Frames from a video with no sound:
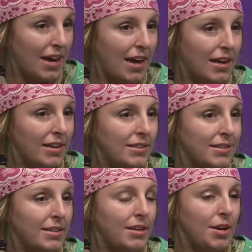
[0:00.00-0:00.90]
And I
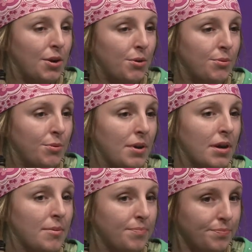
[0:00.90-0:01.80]
didn't know
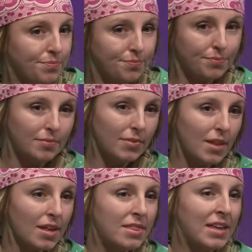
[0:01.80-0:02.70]

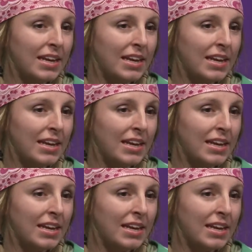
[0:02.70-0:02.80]
that